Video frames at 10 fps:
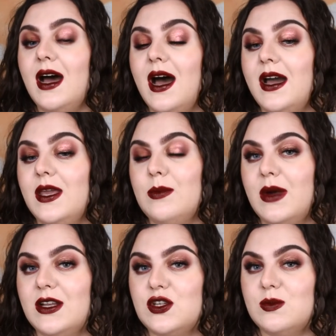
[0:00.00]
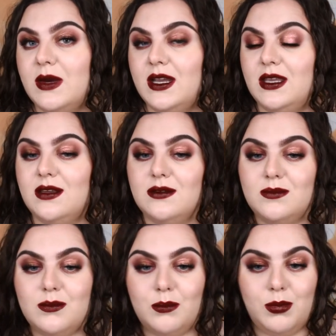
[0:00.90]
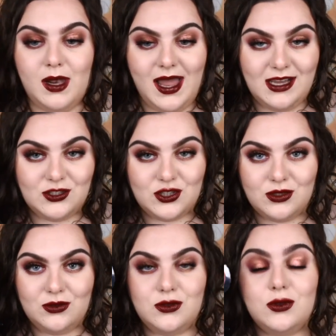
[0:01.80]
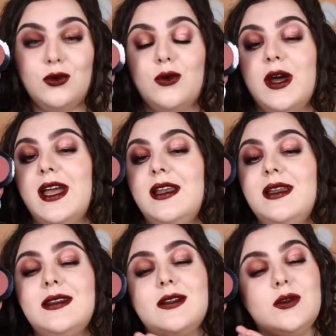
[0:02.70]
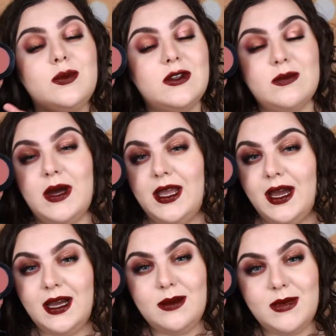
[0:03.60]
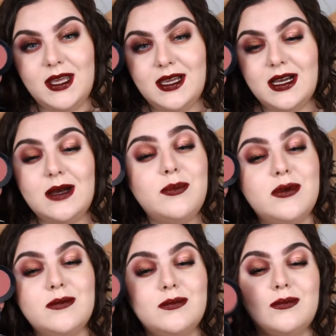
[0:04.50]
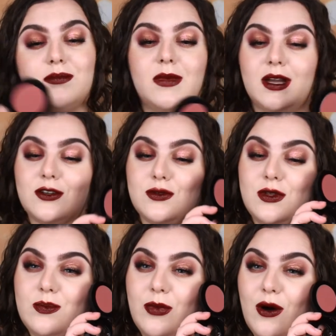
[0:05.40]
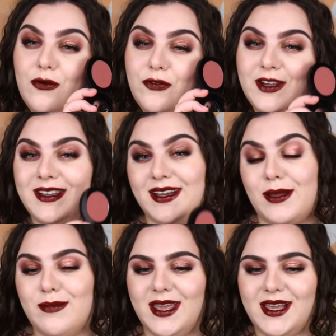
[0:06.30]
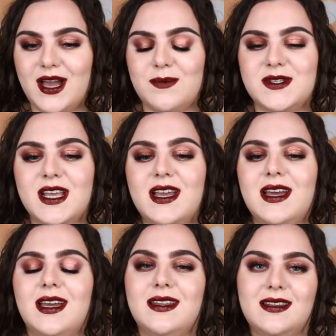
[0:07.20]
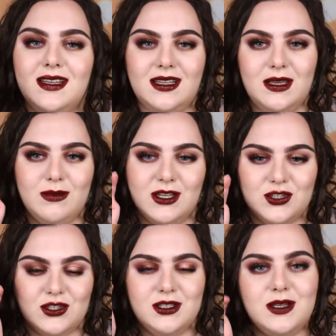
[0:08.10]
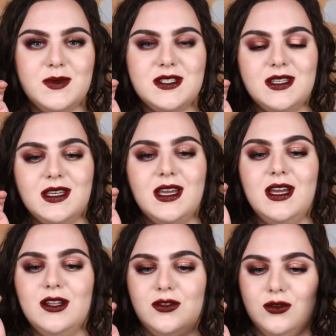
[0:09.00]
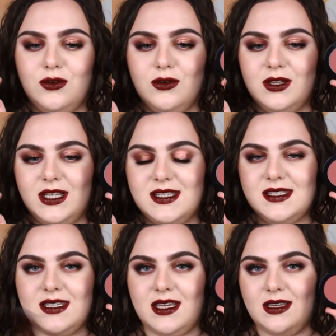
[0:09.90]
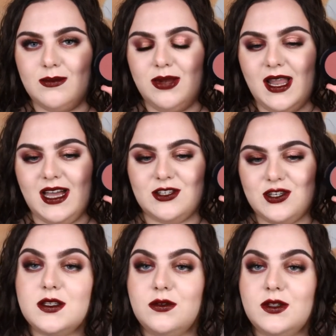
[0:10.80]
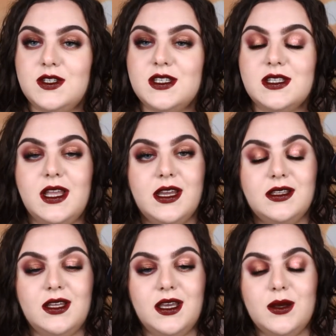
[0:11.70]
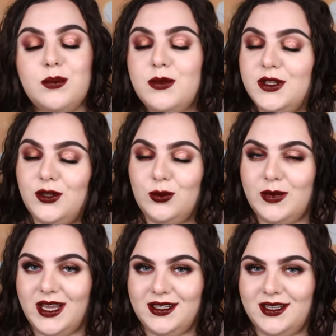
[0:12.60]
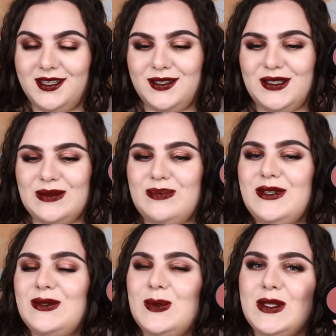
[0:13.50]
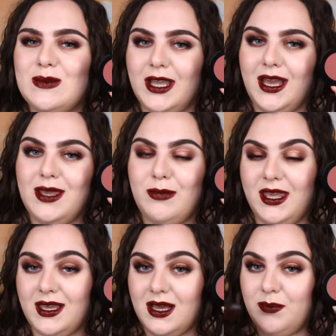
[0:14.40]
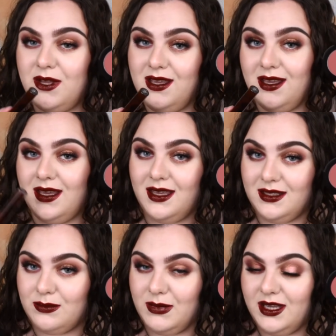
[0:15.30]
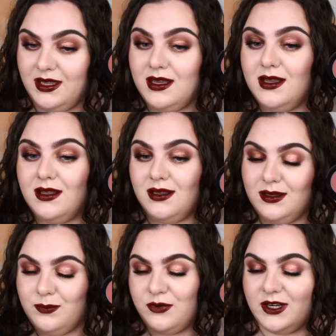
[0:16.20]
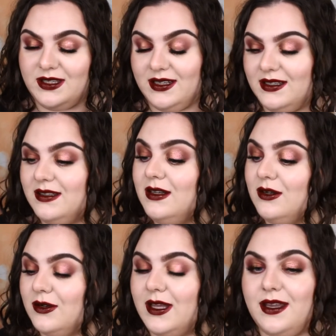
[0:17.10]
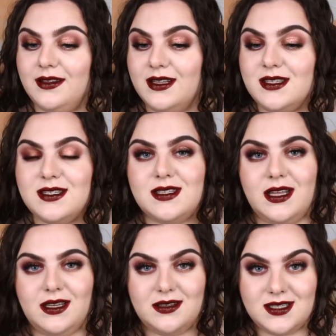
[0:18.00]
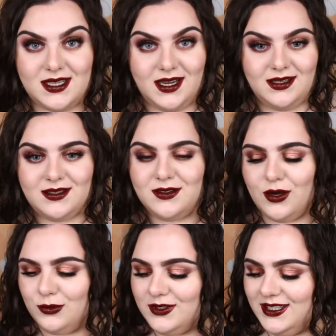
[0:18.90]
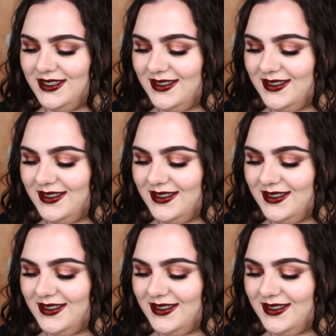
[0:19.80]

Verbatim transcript: I match my blush to a little bit my eye makeup, actually both eye makeups, and then I match lipstick to, let's say, blush. So this is like the middleman between my eye makeup and my lip product. Okay, that's like side note.